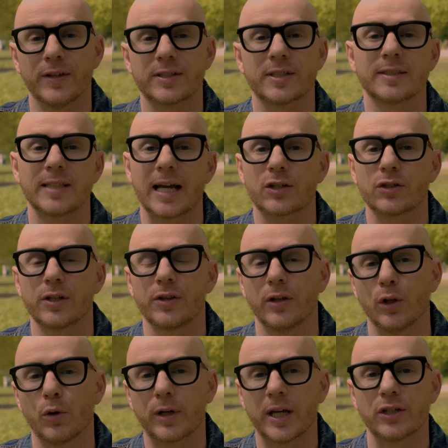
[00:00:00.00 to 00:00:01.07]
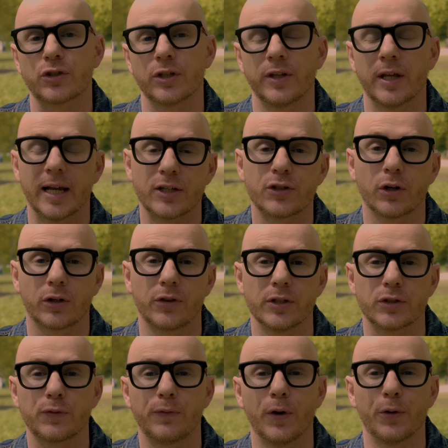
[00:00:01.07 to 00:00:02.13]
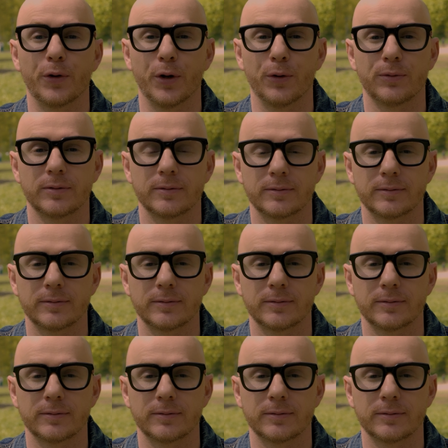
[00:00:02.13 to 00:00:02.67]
this is actually the location that I took this photo.